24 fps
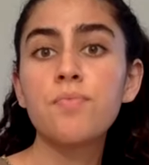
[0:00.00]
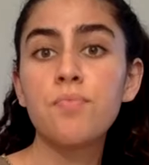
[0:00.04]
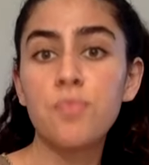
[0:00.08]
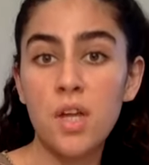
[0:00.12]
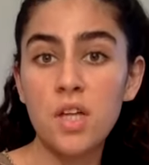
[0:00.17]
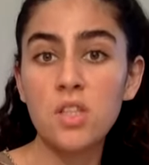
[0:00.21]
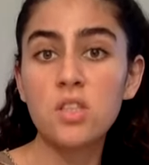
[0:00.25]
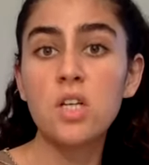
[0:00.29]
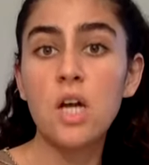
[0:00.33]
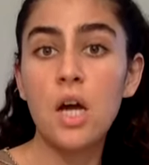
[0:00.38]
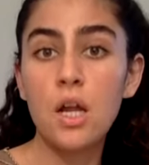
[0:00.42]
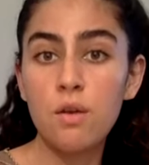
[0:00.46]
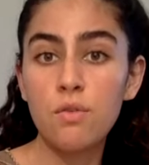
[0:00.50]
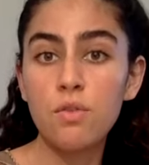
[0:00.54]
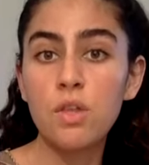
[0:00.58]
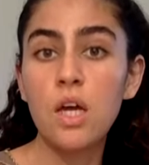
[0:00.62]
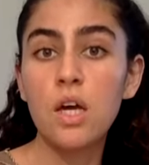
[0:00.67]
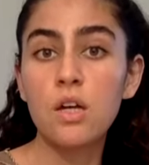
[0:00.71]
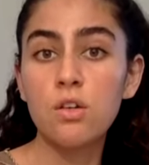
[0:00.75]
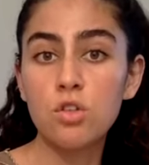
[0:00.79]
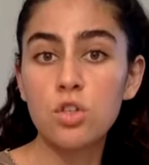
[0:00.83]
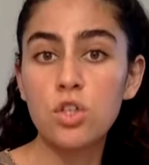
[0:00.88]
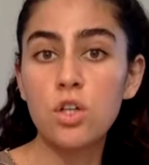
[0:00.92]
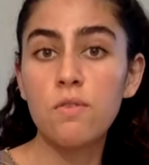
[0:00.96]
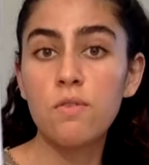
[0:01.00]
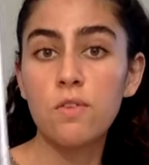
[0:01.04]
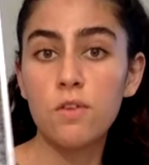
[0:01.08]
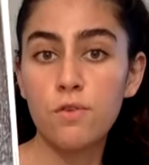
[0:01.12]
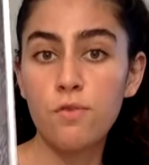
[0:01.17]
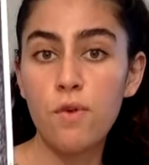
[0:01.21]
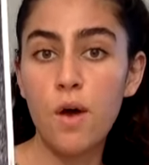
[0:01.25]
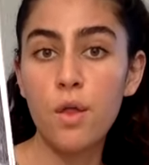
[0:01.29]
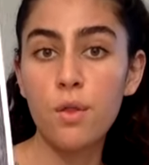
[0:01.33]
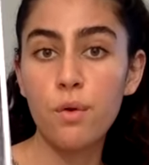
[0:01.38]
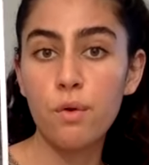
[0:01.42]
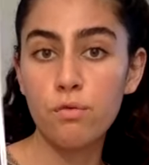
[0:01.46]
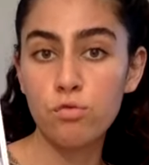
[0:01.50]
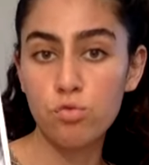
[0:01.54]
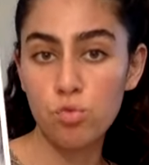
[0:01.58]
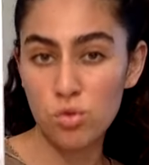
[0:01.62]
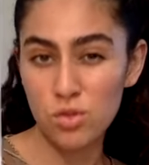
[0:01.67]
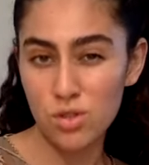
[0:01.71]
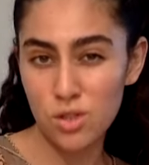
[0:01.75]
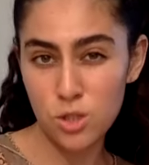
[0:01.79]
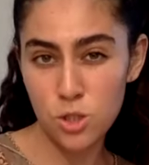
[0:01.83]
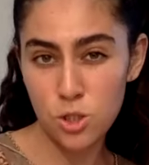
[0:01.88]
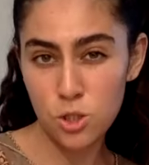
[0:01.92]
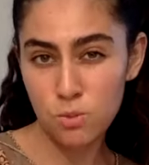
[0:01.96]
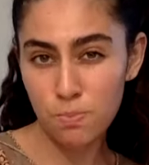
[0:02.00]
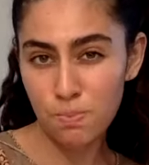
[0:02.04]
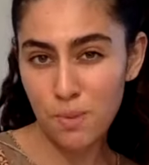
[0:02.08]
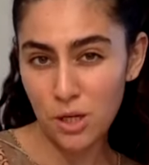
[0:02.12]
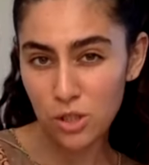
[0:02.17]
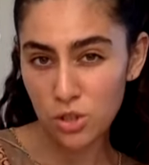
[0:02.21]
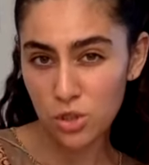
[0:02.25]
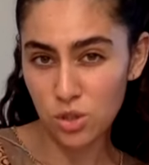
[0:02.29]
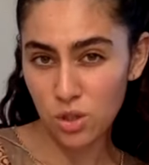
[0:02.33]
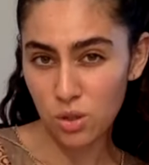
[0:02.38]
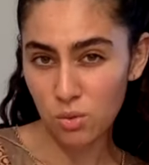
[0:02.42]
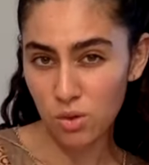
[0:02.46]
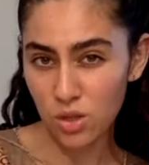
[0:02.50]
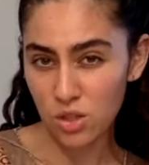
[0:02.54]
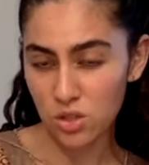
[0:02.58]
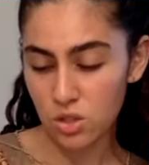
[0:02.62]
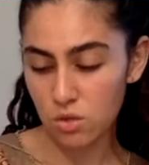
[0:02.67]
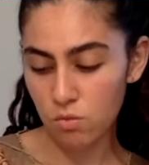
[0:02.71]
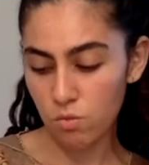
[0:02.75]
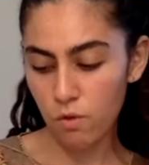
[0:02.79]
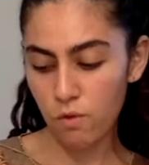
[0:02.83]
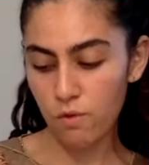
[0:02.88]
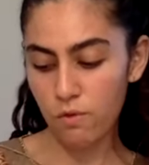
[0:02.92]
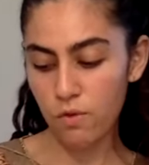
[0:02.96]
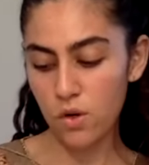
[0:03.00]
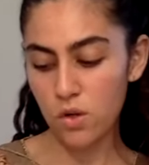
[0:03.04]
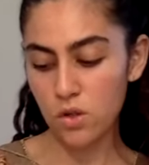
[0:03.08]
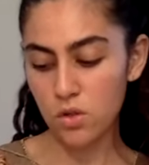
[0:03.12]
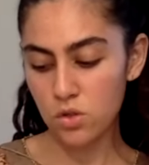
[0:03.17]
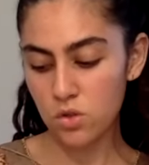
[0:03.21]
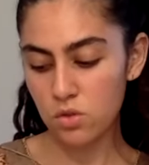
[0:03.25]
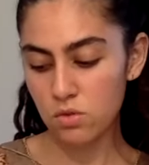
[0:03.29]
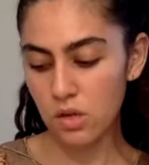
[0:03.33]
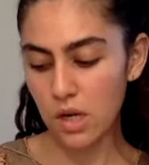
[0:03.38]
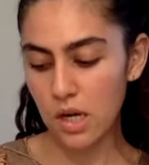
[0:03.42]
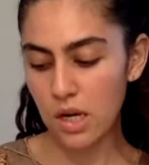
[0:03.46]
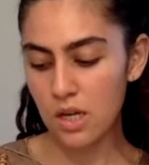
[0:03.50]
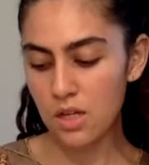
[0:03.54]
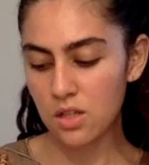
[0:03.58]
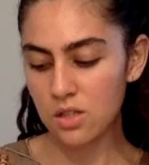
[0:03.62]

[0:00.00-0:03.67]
That's kind of the energy of this Father of Swords, especially when it's in reverse, right?